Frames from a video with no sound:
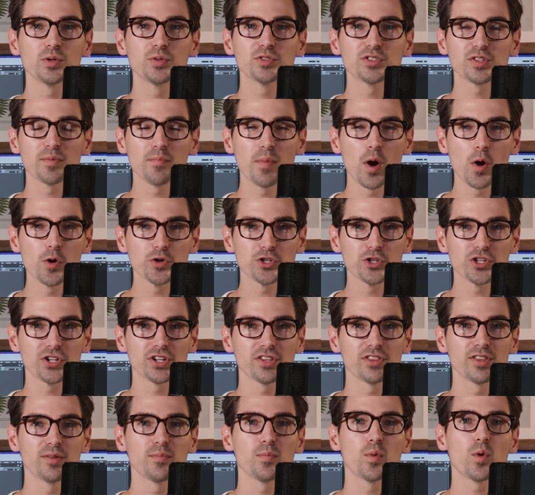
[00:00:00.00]
lose
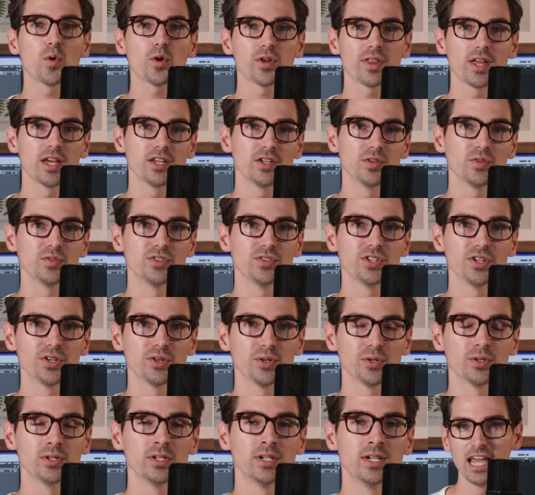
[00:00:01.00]
emotion the more that you
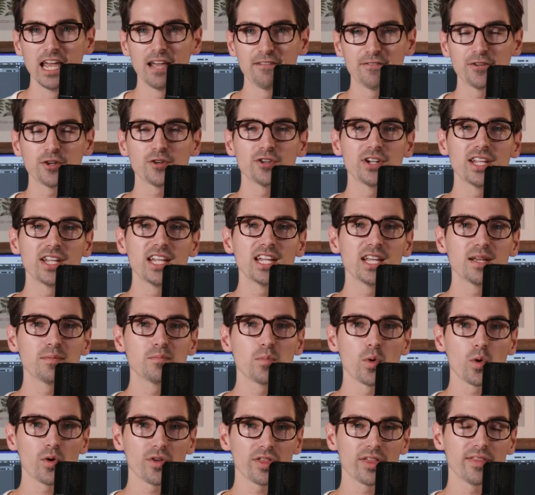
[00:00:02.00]
do. If you're
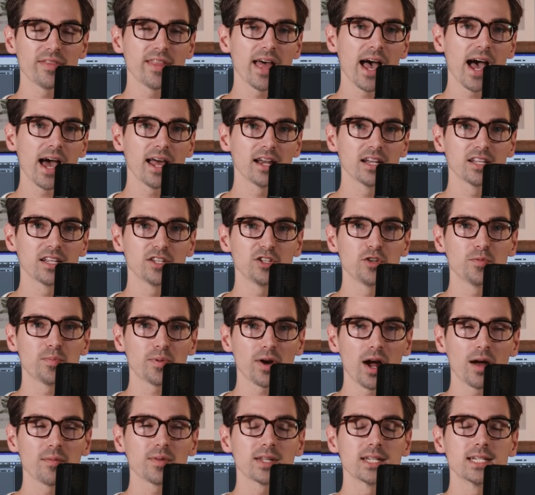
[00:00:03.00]
needing more than that, you
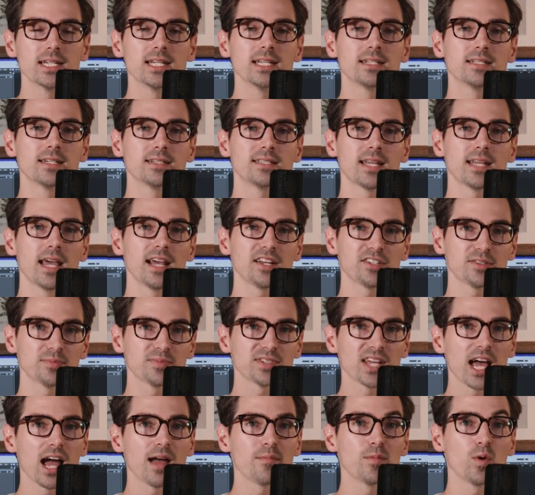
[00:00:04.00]
probably need to take
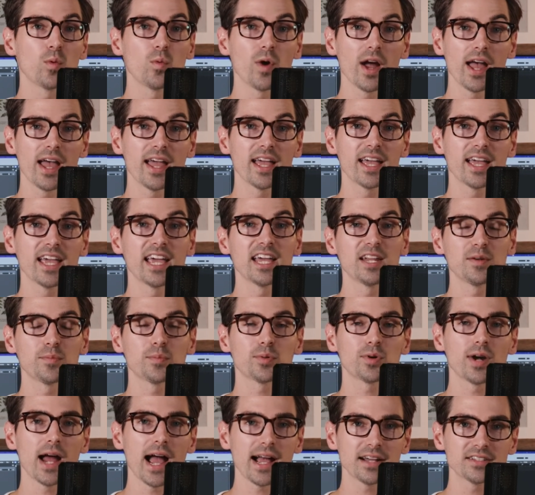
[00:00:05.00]
some time away
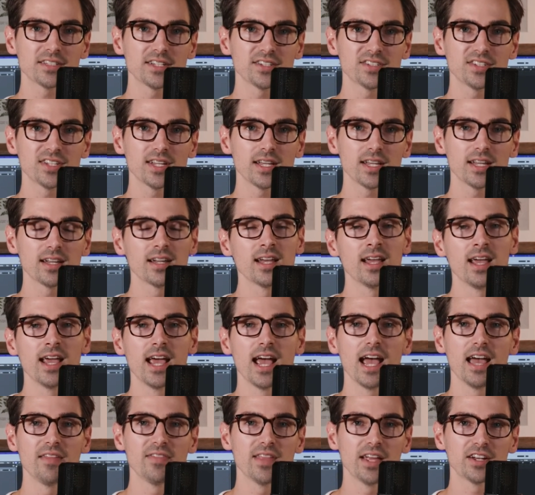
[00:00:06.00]
and practice it
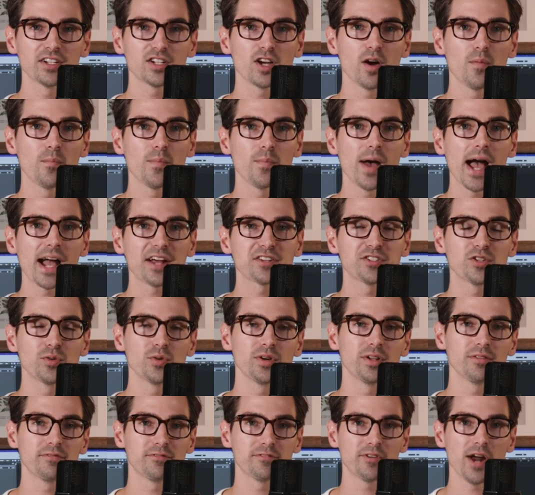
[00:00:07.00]
and then come back
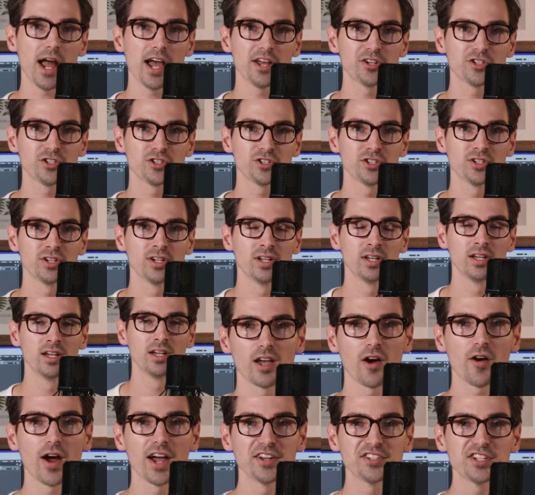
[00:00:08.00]
to it fresh.
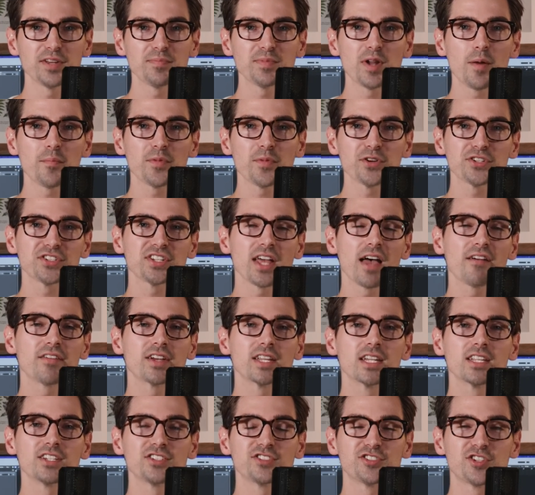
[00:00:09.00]
All right, tip number
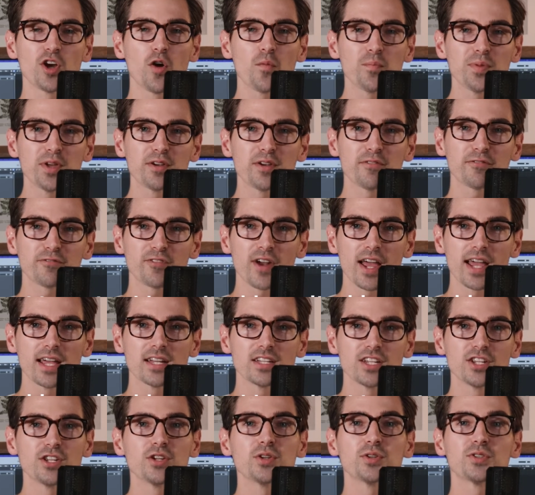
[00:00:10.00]
seven is don't be
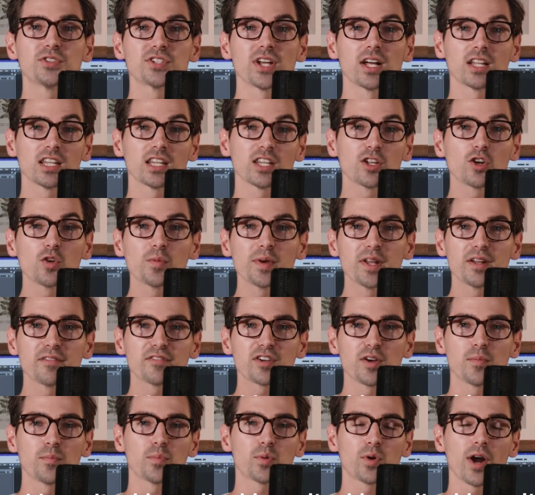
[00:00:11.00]
afraid to use a little bit
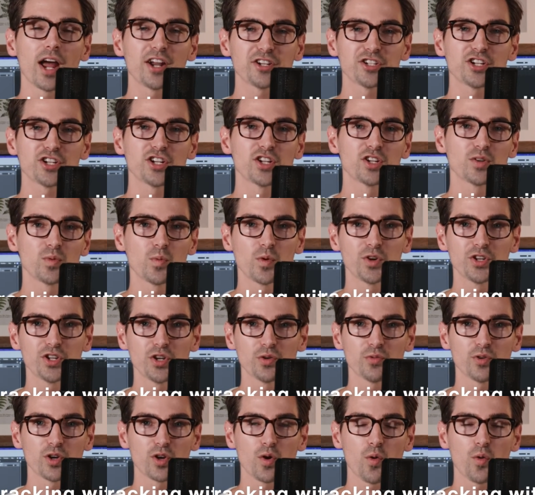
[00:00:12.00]
of compression when
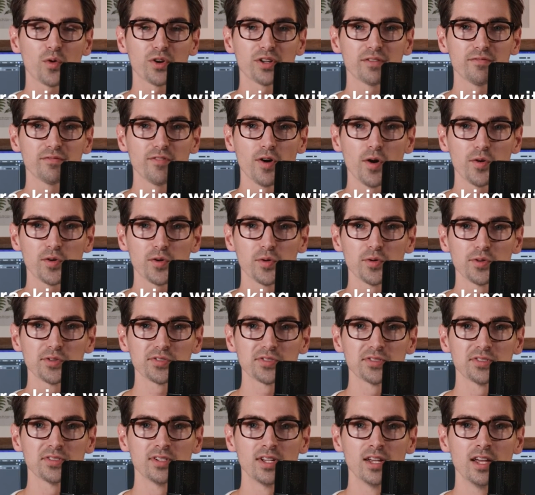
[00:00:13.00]
you're recording
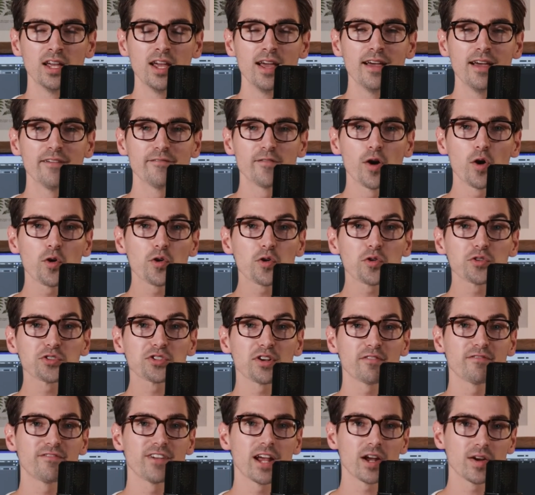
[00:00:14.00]
vocals. Vocals
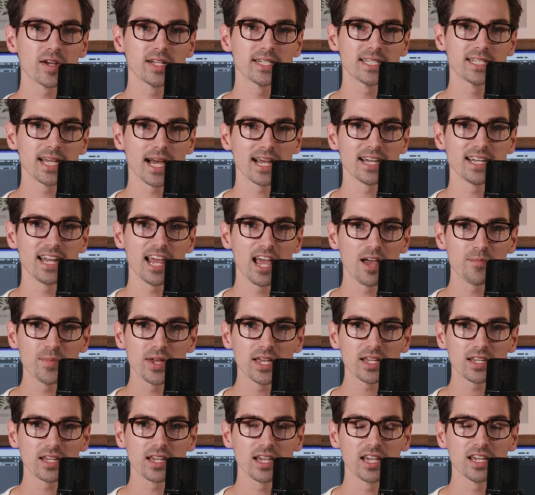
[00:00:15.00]
are very
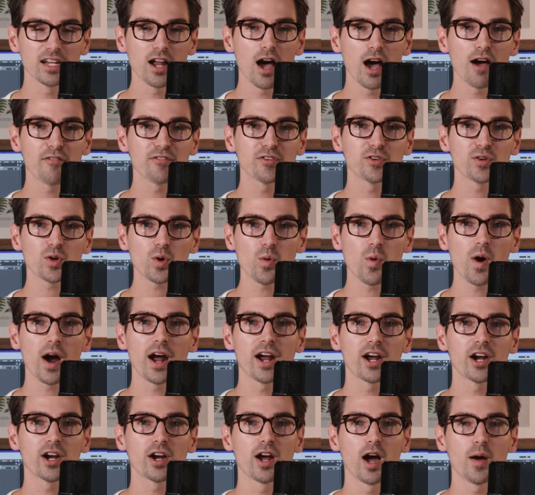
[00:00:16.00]
dynamic and often
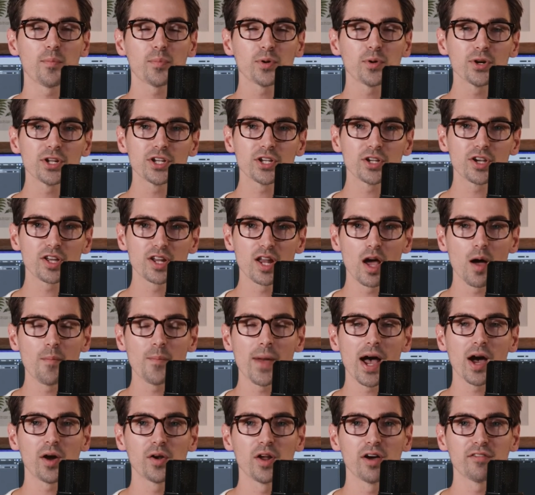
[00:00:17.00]
require a pretty good
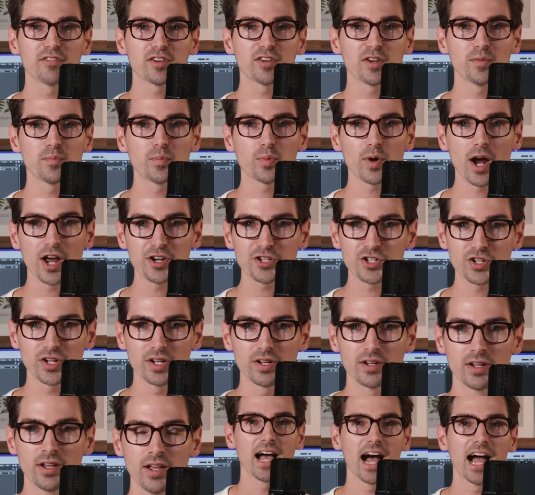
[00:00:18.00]
amount of
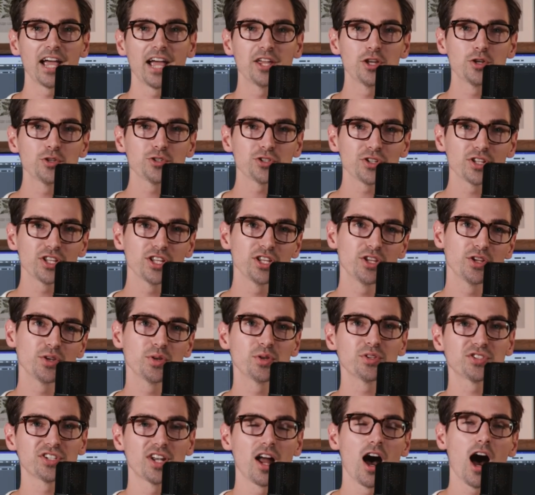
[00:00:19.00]
compression. I usually
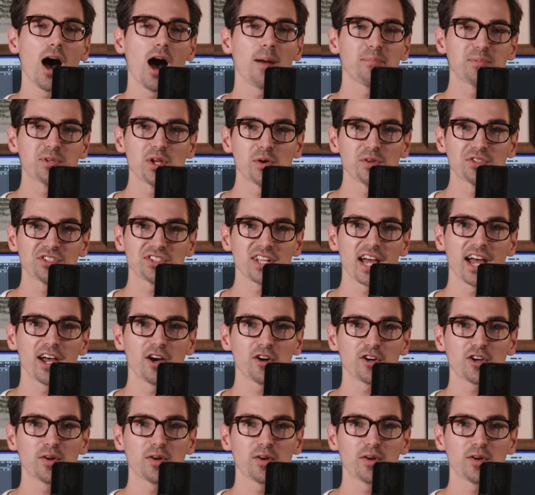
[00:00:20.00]
use an opto style